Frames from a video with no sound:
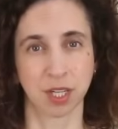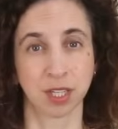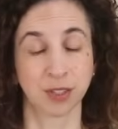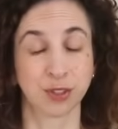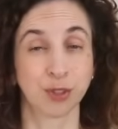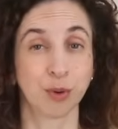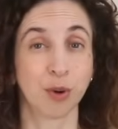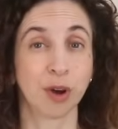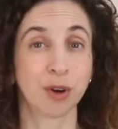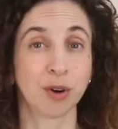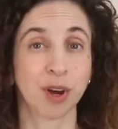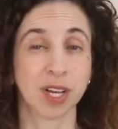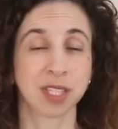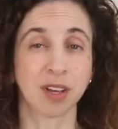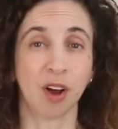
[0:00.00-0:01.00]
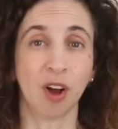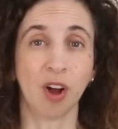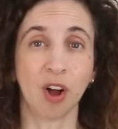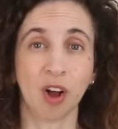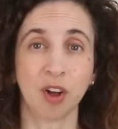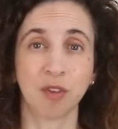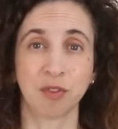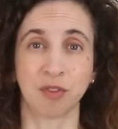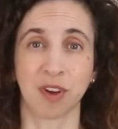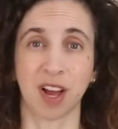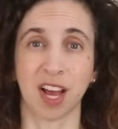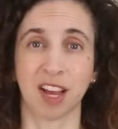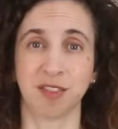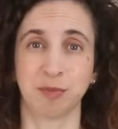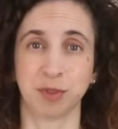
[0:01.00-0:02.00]
So across all
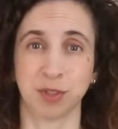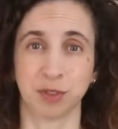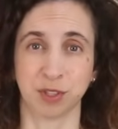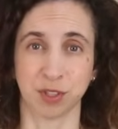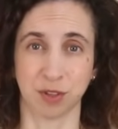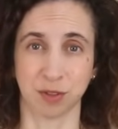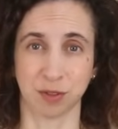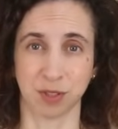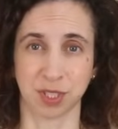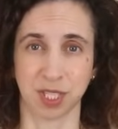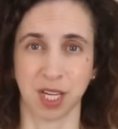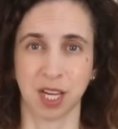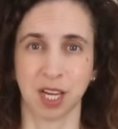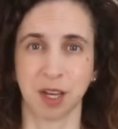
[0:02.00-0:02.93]
five blue zones,